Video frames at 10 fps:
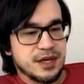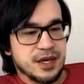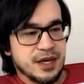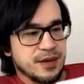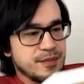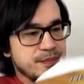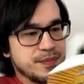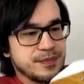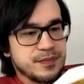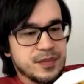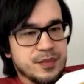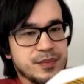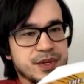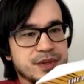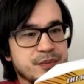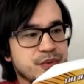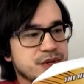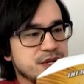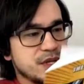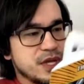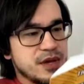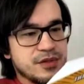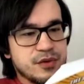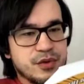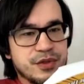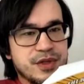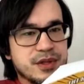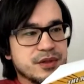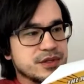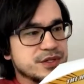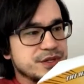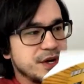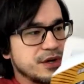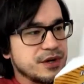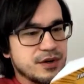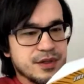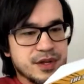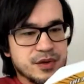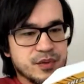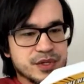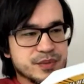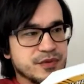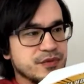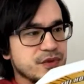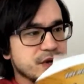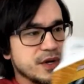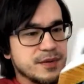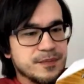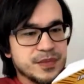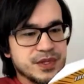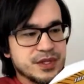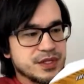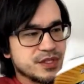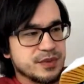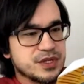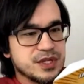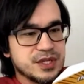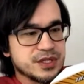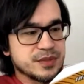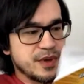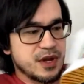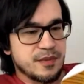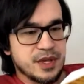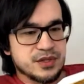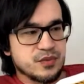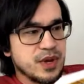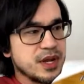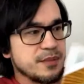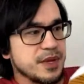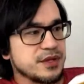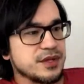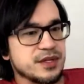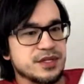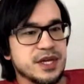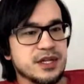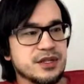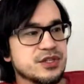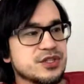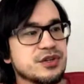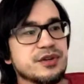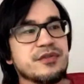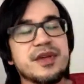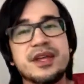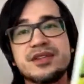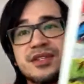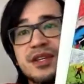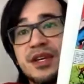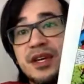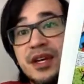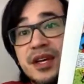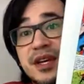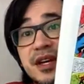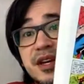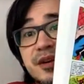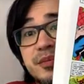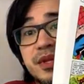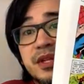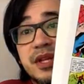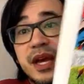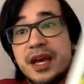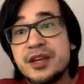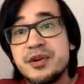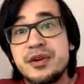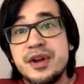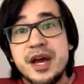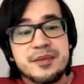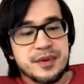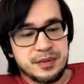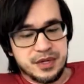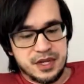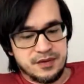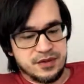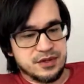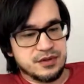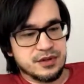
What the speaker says: But the printing, yeah, the whole thing looks darker than it was before, especially in Spider-Man's red. I'm not exactly sure if that's completely accurate or not, but I'm going to have to do